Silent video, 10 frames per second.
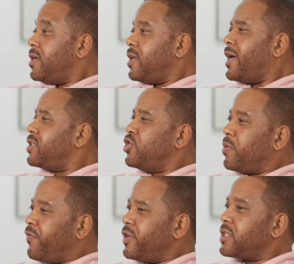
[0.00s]
And not
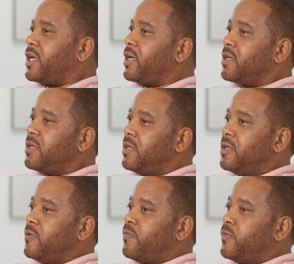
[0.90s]
superficial. Like
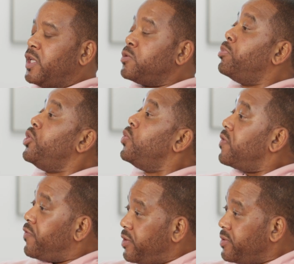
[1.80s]
it's
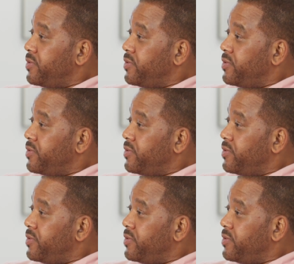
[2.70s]
beautiful.